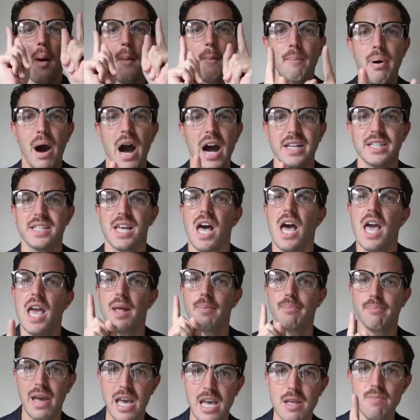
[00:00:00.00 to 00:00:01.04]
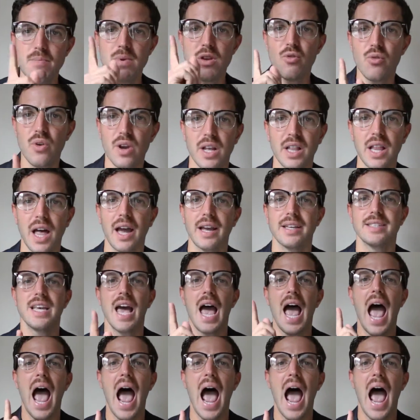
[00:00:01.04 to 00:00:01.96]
But it made me realize